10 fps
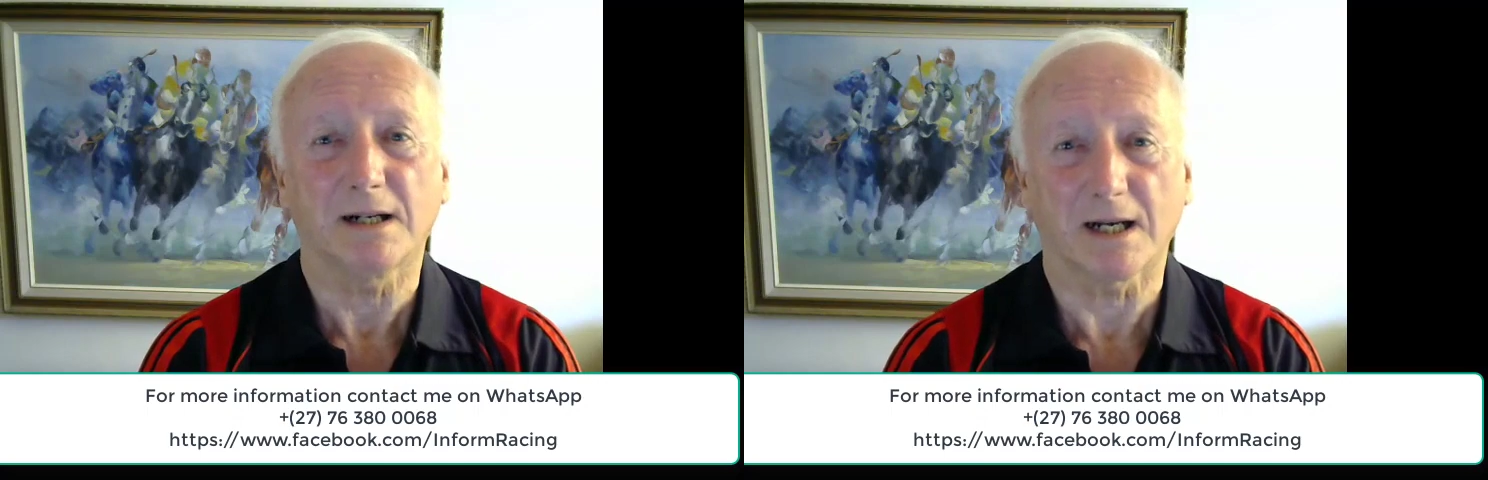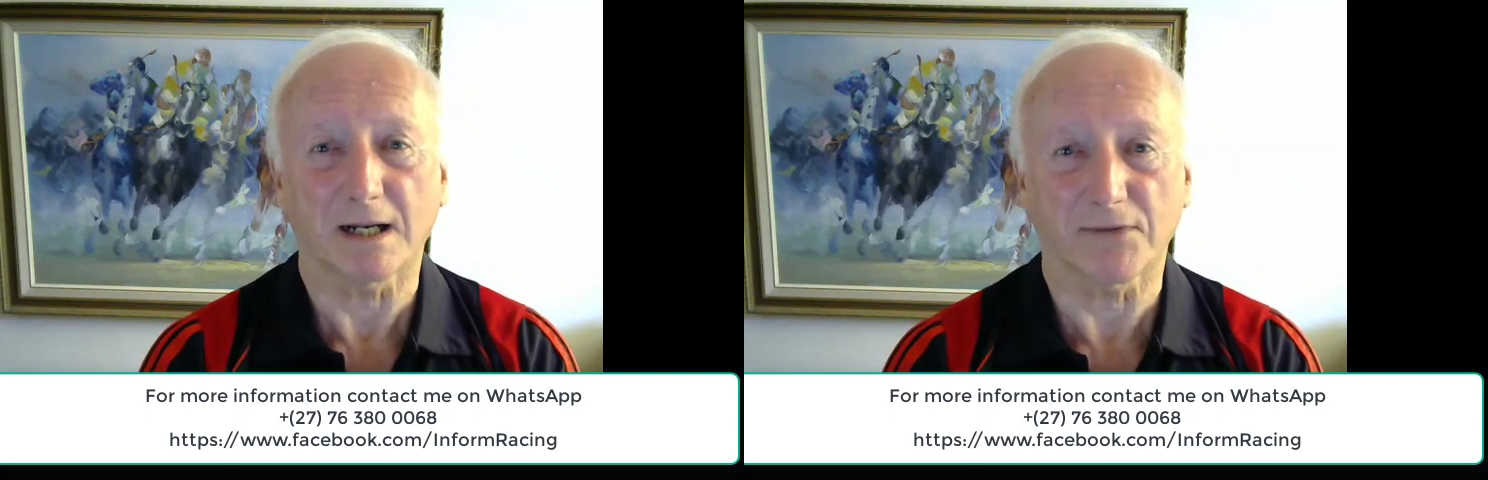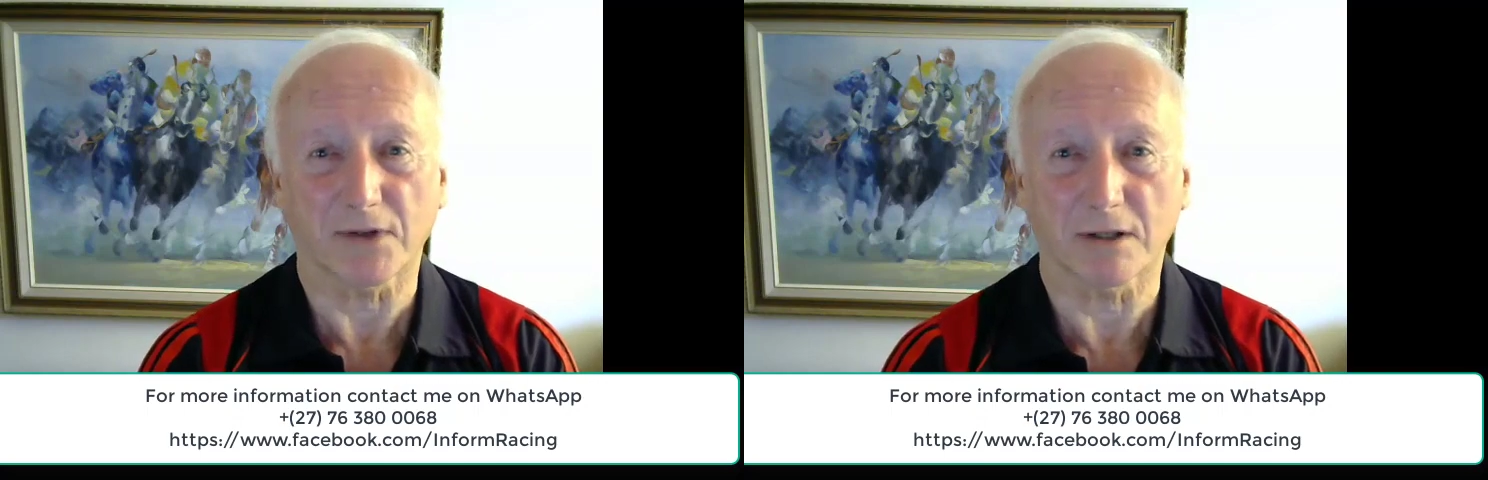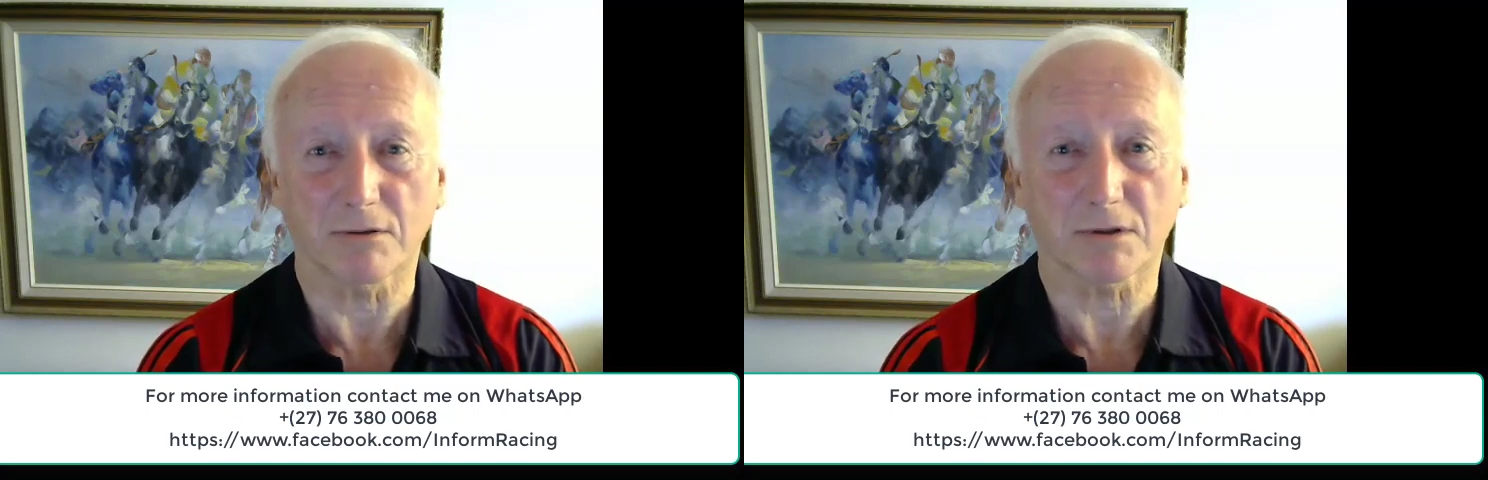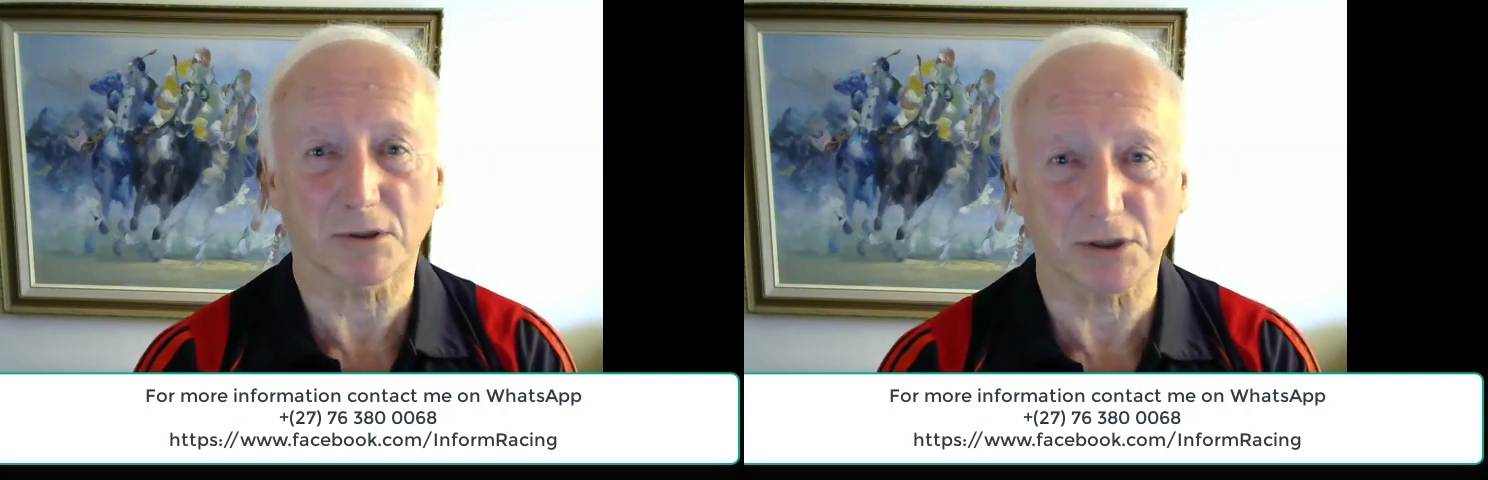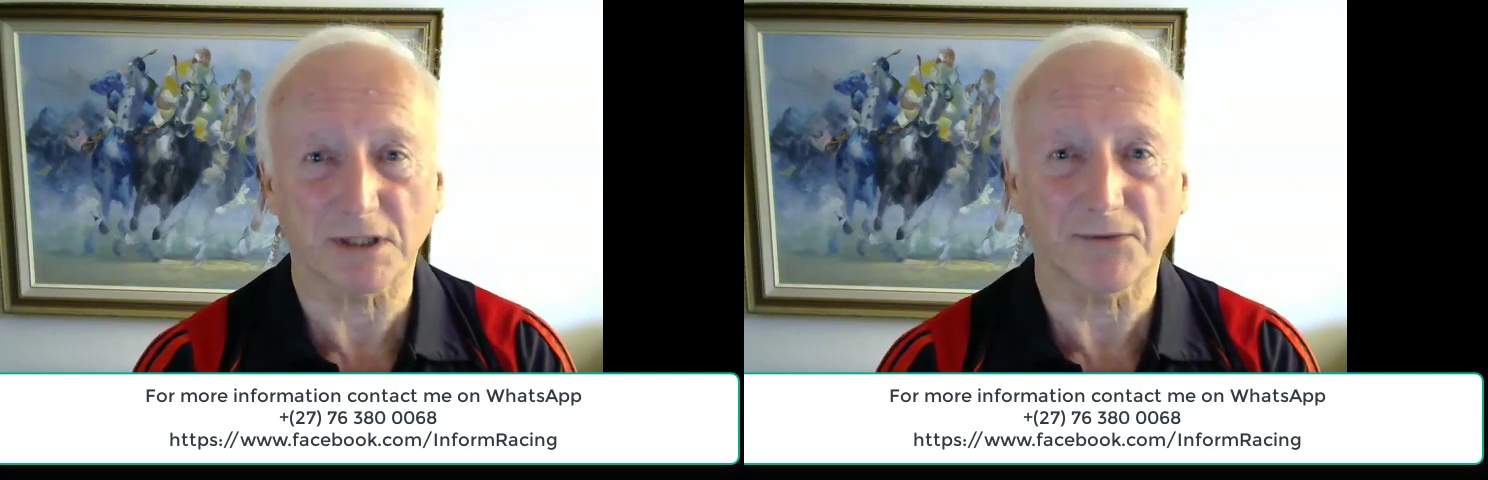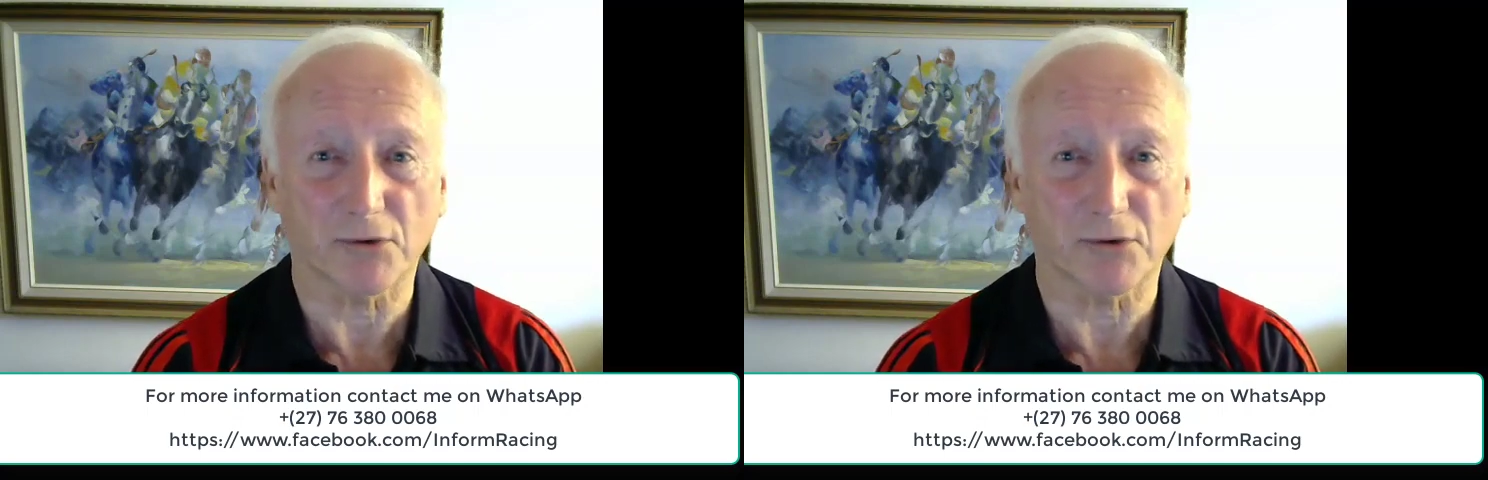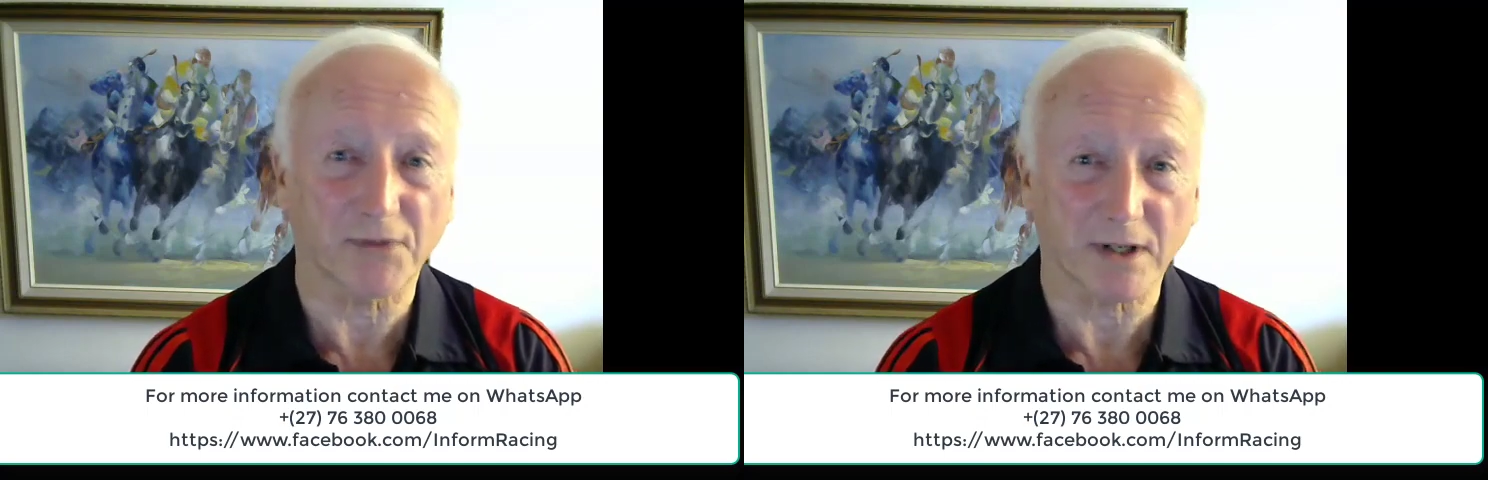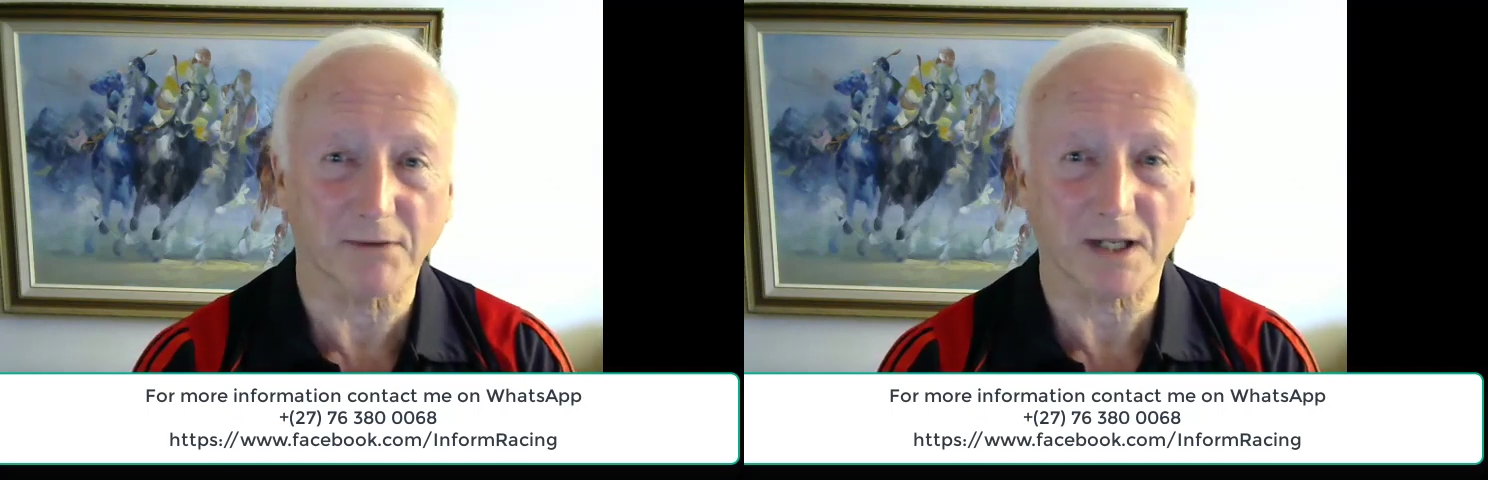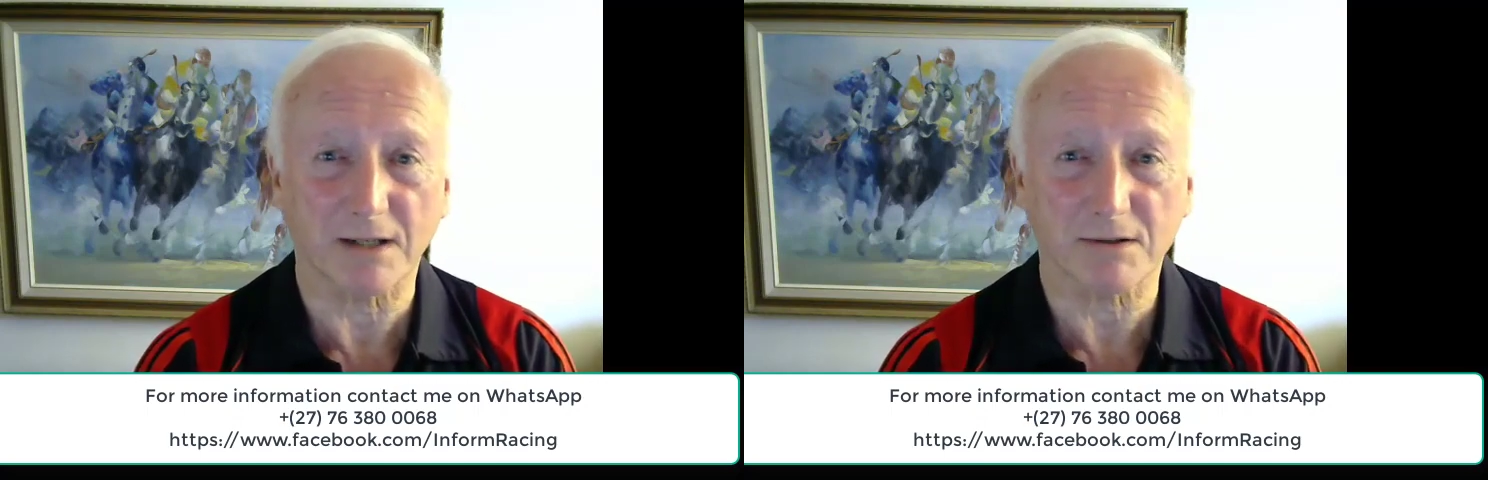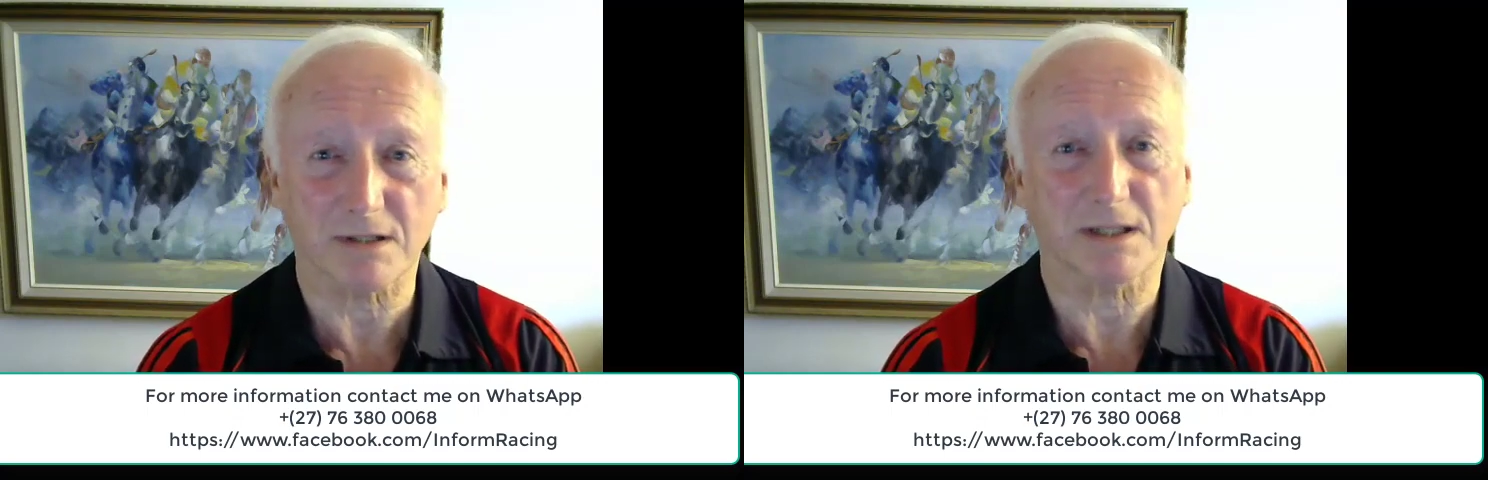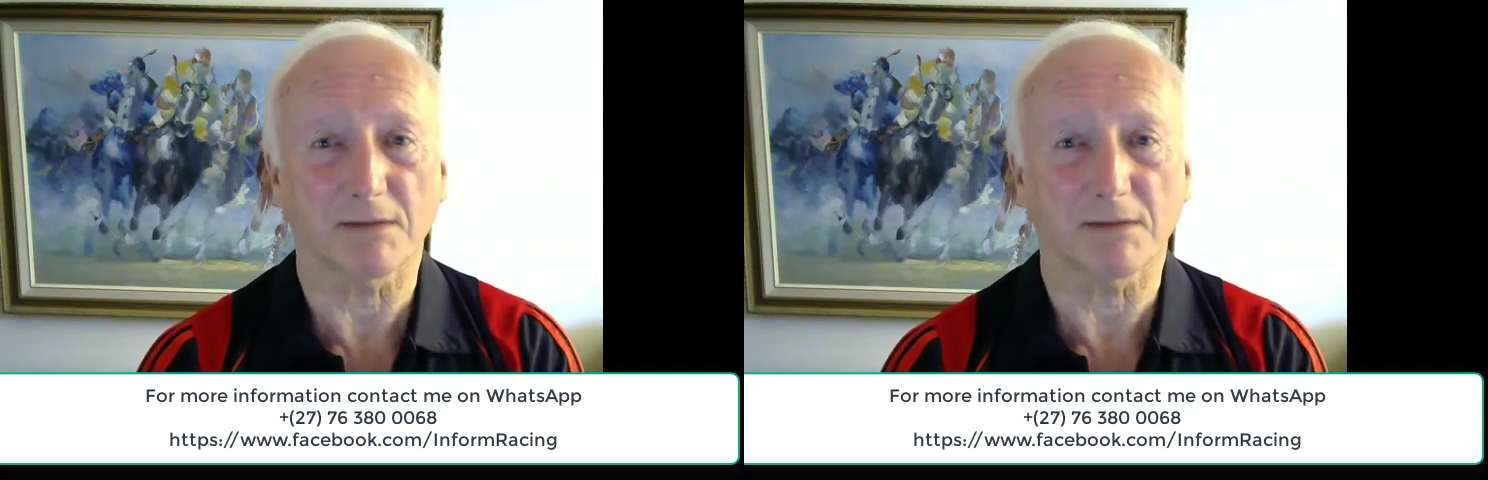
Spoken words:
And if it goes to 3, 4, 5,000,